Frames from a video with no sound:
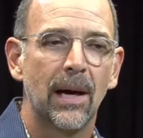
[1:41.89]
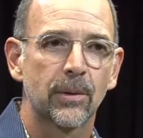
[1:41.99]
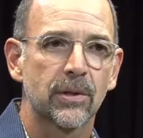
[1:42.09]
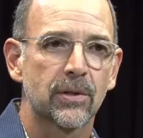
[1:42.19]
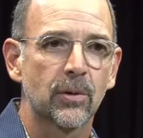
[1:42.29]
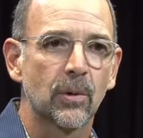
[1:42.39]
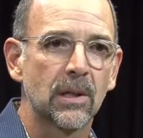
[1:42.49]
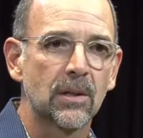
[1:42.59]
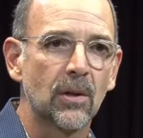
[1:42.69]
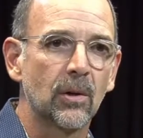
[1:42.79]
How is a
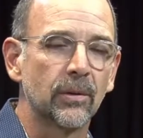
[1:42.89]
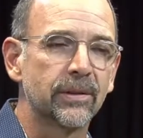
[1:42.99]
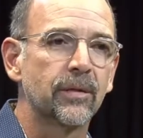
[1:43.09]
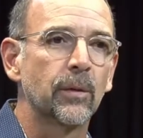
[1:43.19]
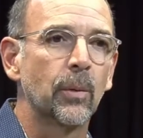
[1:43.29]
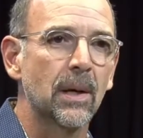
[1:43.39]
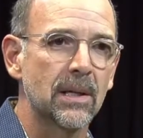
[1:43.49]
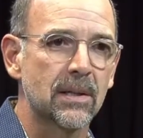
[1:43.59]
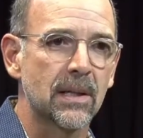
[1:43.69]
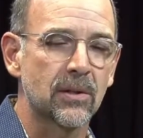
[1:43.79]
story told? Different
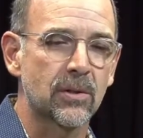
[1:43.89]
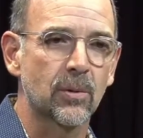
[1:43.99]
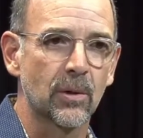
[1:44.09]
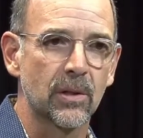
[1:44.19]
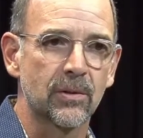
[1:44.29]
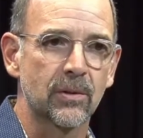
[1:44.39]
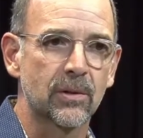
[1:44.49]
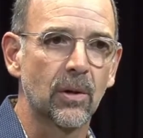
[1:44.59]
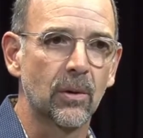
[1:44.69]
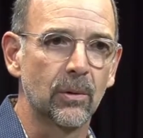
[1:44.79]
ways that stories
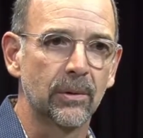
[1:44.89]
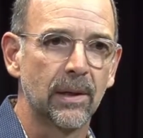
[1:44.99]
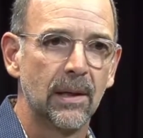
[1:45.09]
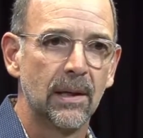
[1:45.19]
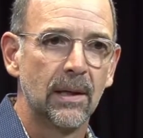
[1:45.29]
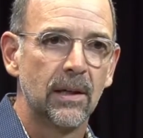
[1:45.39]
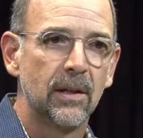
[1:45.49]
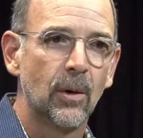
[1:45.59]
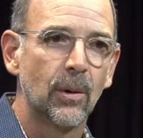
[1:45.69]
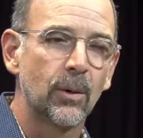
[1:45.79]
are told
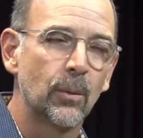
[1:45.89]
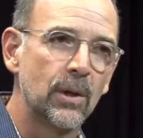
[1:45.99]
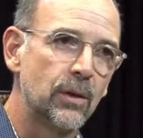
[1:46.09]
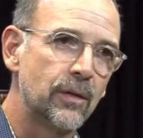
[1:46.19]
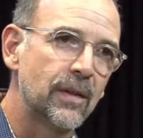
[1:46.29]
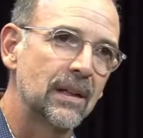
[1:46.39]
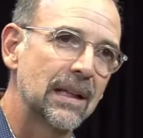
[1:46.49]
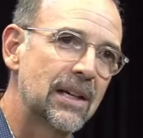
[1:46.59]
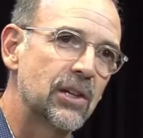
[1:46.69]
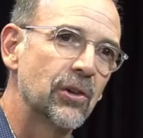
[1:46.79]
knowing when you
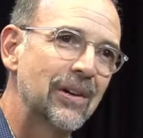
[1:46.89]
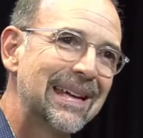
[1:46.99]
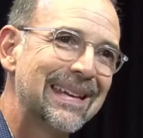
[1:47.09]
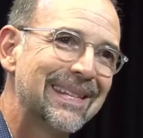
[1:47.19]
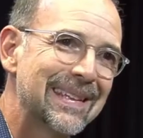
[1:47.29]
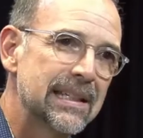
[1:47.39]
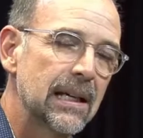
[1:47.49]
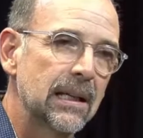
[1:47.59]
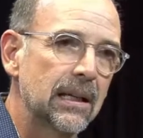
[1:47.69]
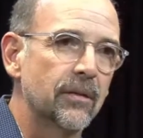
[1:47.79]
feel like you're in the
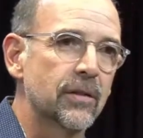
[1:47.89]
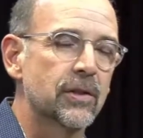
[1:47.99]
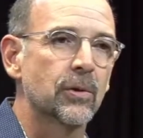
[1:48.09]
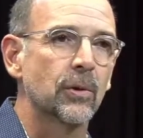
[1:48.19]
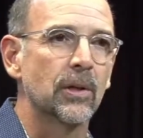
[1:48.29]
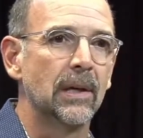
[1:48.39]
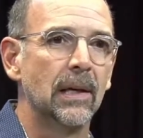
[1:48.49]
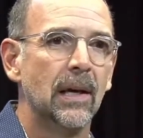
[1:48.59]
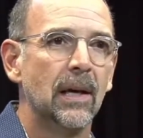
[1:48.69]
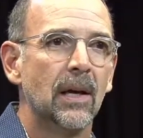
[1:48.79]
telling of a
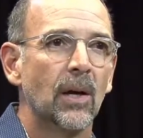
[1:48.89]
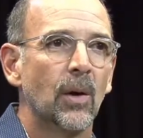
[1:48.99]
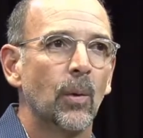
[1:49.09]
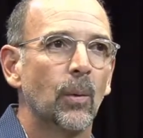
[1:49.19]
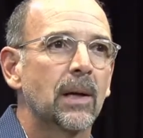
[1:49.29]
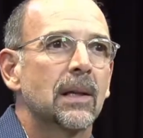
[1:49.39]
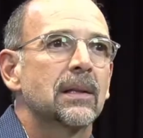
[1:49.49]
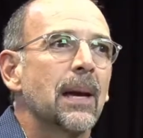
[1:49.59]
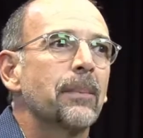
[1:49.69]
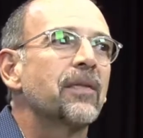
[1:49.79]
story. What
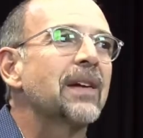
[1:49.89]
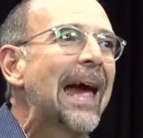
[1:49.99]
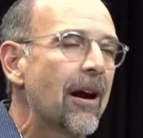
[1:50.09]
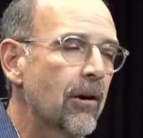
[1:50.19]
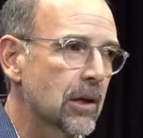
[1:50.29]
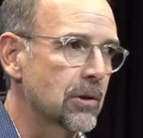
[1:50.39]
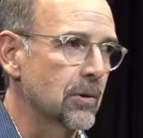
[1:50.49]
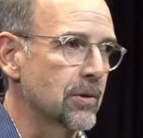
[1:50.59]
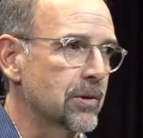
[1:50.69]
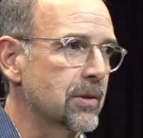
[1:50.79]
type of
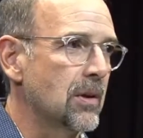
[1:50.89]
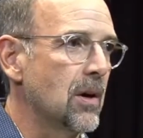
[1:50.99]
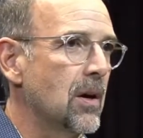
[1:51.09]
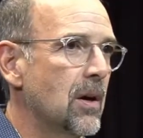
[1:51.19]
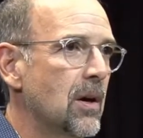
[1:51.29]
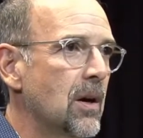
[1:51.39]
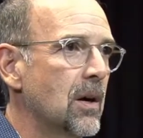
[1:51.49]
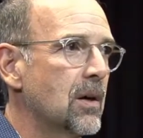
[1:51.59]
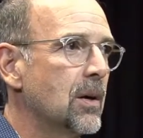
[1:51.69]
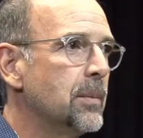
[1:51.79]
characters are,
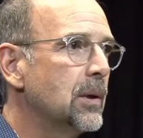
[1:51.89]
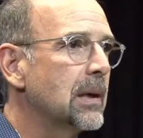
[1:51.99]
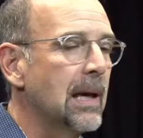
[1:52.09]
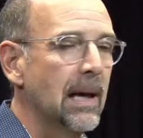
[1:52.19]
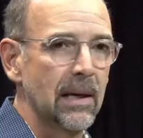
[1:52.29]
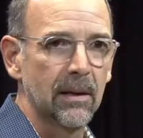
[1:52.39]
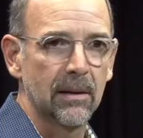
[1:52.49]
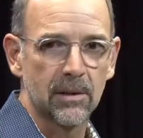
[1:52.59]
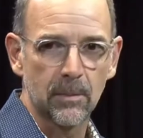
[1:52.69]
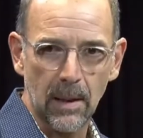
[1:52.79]
are
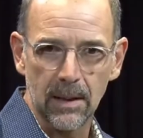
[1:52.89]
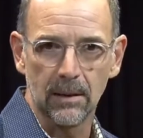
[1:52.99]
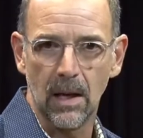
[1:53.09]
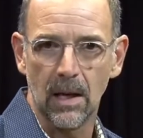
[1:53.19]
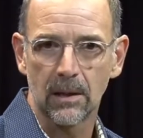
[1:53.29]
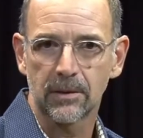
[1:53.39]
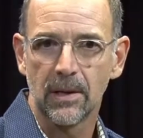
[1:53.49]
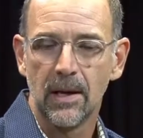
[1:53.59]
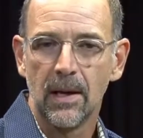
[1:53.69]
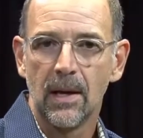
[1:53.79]
communicating these
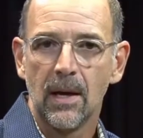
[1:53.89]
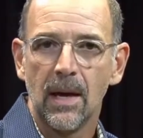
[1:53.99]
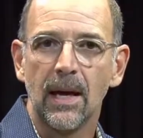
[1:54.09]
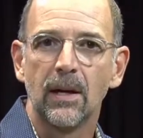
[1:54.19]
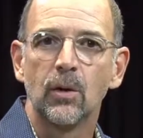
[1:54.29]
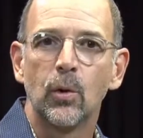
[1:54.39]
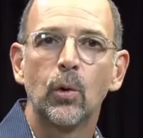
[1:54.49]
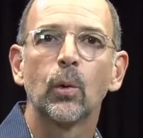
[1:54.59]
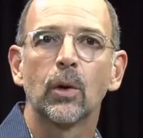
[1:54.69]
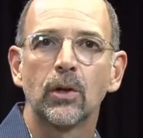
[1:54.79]
monologues?
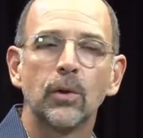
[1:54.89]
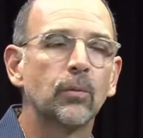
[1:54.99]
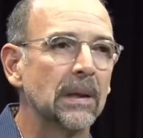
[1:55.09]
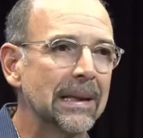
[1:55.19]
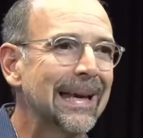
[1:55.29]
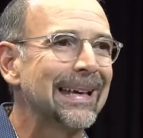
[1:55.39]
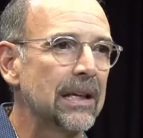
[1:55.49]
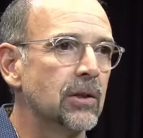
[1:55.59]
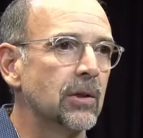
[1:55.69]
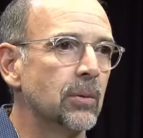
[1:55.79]
And who are you
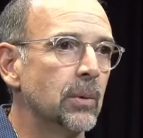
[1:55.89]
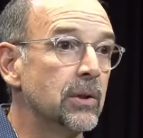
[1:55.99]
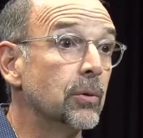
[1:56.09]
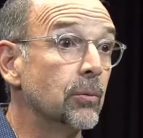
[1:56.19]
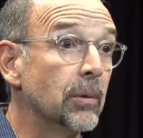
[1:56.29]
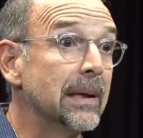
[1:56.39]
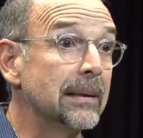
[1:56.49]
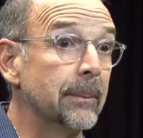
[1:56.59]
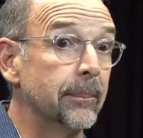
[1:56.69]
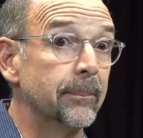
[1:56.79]
relating to when you
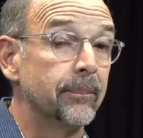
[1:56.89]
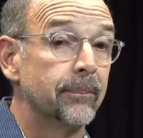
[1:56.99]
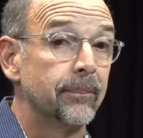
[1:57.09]
read them?